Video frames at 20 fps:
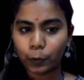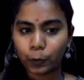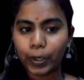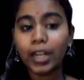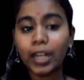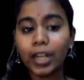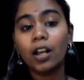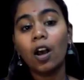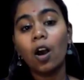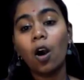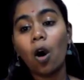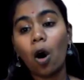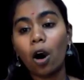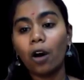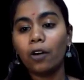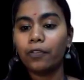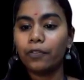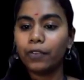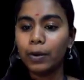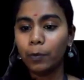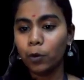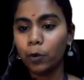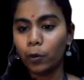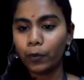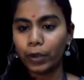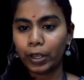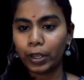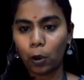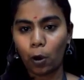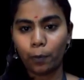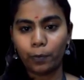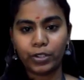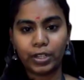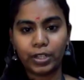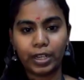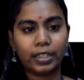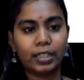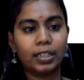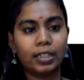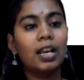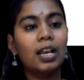speed of a moving object.